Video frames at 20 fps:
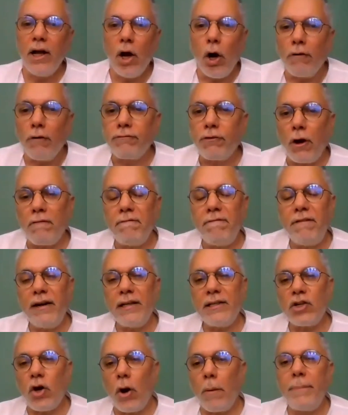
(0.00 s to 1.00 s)
of
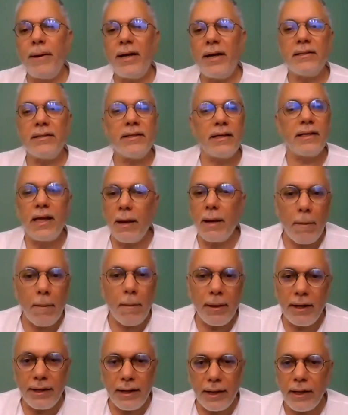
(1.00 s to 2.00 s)
confidence, competence, and
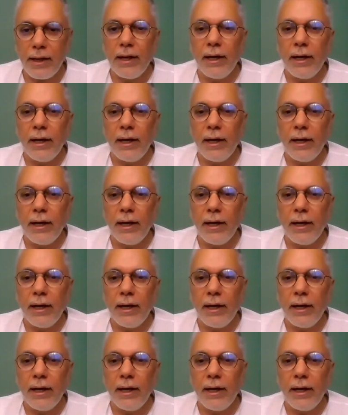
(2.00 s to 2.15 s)
capability.